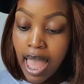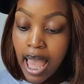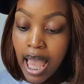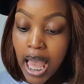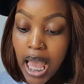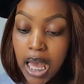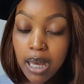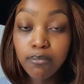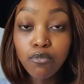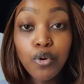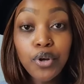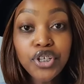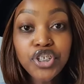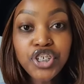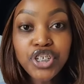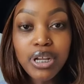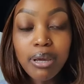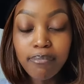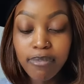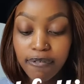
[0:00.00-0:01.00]

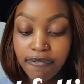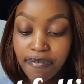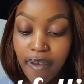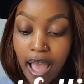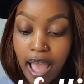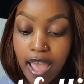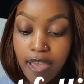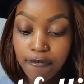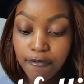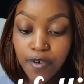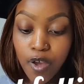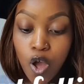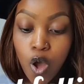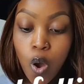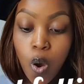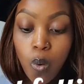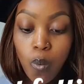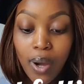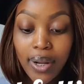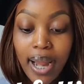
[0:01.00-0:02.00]
Question number 5.
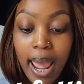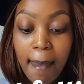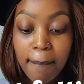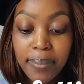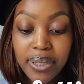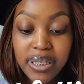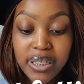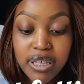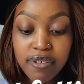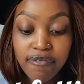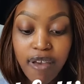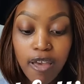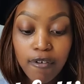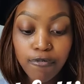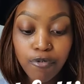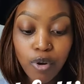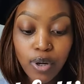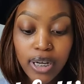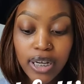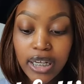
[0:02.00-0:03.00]
What happens if I
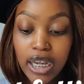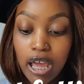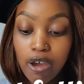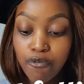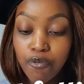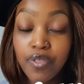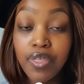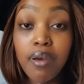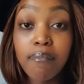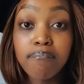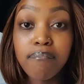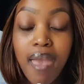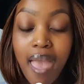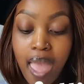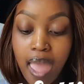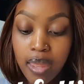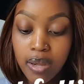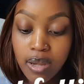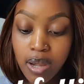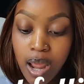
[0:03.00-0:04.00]
fall in love with a
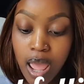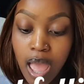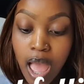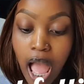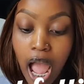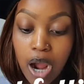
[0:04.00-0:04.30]
man